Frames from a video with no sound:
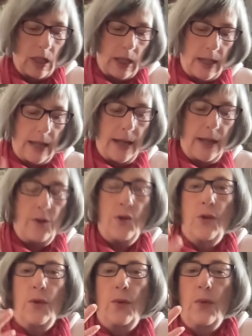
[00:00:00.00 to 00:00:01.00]
and
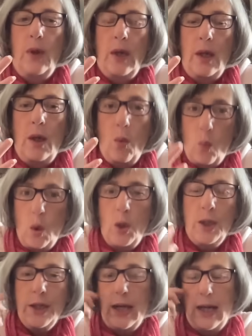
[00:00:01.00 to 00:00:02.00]
you
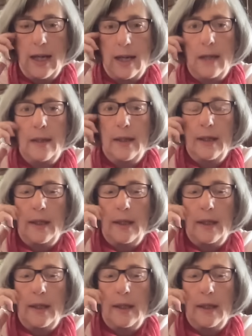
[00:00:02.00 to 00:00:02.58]
worked hard